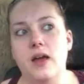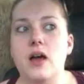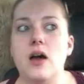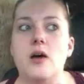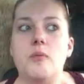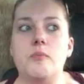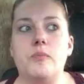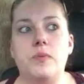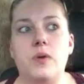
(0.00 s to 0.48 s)

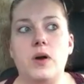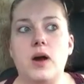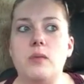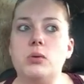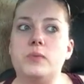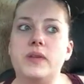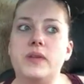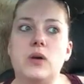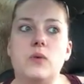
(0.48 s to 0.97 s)

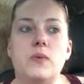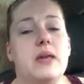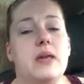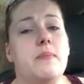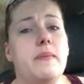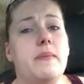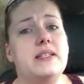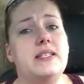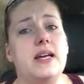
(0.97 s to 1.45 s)
probably a week,
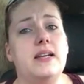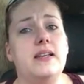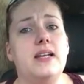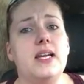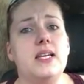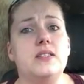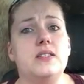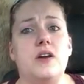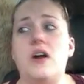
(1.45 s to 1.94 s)
maybe 10
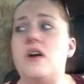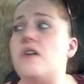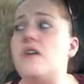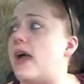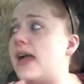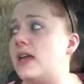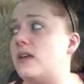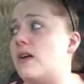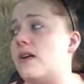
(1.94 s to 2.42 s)
days of
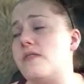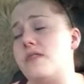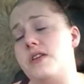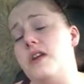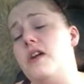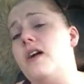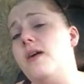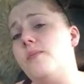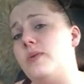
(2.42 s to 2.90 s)
hanging around in
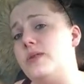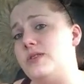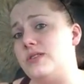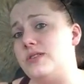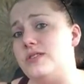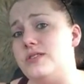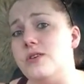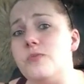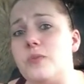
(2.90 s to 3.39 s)
Europe, which is
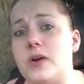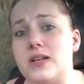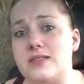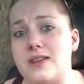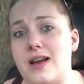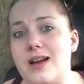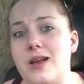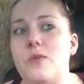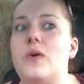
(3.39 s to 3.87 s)
super
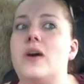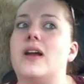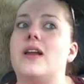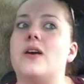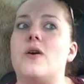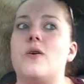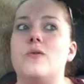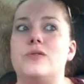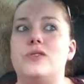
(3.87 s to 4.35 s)
exciting. We're going to
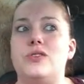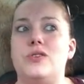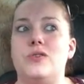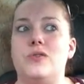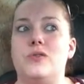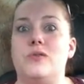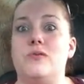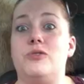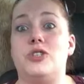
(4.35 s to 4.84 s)
go
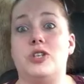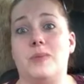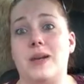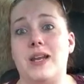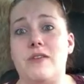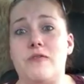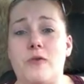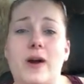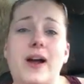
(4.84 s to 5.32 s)
to Germany
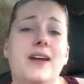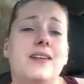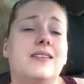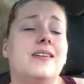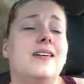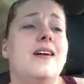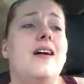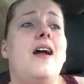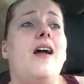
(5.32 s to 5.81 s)
for it.
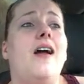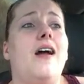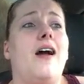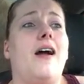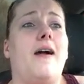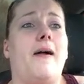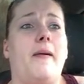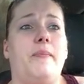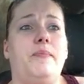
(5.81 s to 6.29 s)

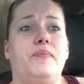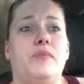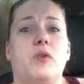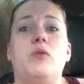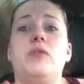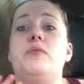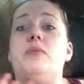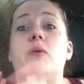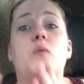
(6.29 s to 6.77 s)

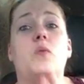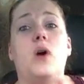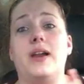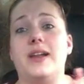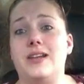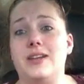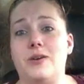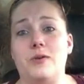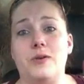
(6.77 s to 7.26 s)
We've been wanting
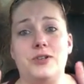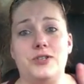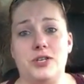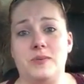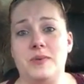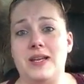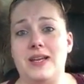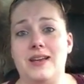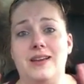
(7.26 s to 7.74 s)
to go to
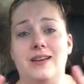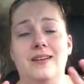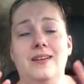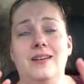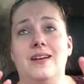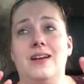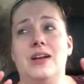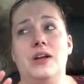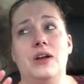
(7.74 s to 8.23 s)
Germany
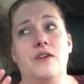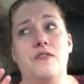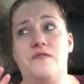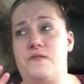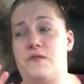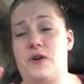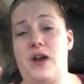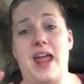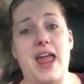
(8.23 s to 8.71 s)

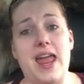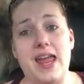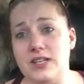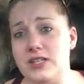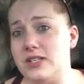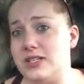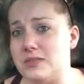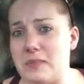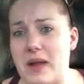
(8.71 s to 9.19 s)
for
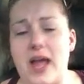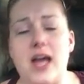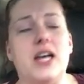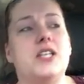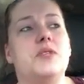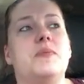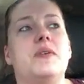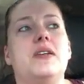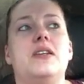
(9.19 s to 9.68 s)
ages. My
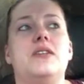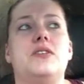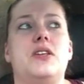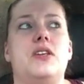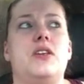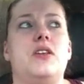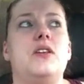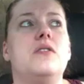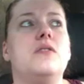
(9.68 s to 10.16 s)
husband is a
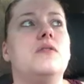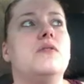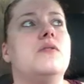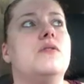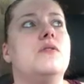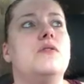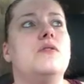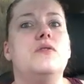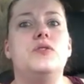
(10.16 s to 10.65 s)

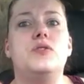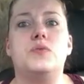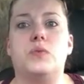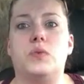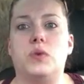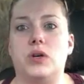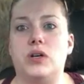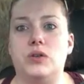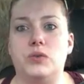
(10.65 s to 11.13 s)
huge
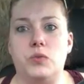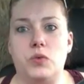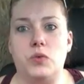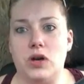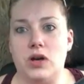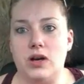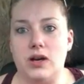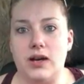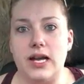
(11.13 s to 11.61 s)
World
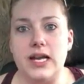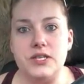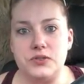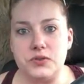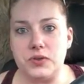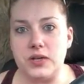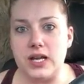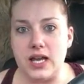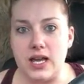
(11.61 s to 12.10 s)
War
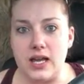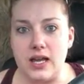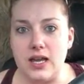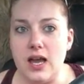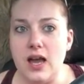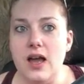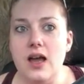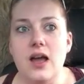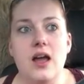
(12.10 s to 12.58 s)
history
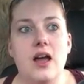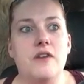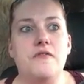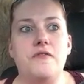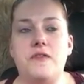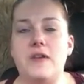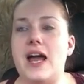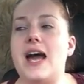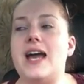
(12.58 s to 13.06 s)

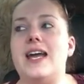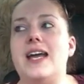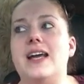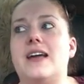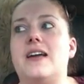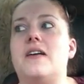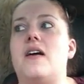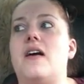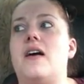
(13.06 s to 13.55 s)

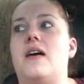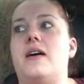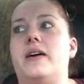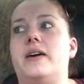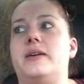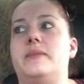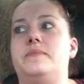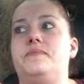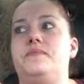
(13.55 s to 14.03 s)
fanatic.
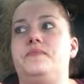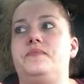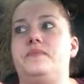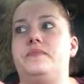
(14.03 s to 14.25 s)
My